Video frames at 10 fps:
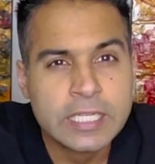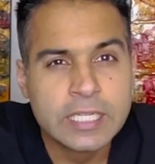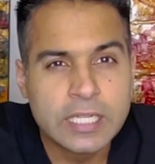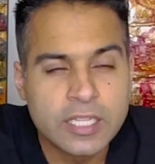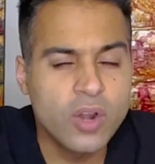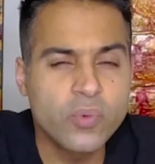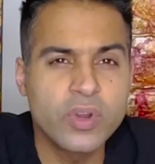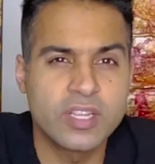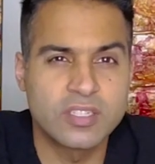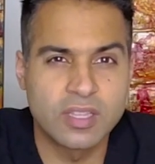One
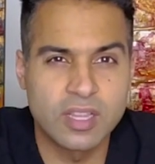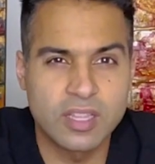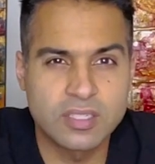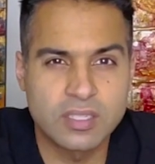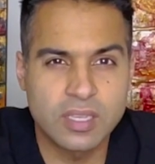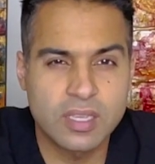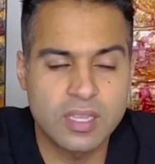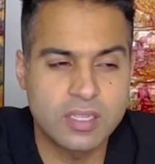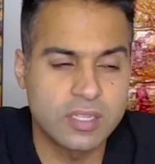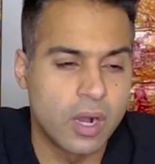reason this
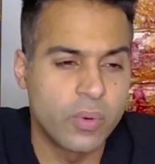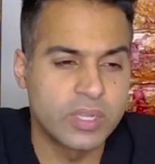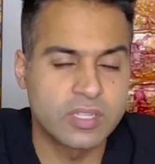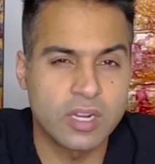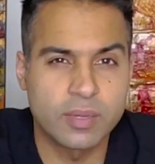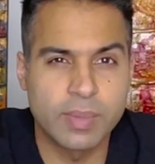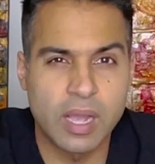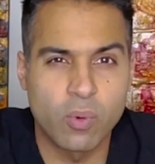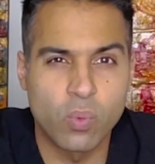isn't always talked about,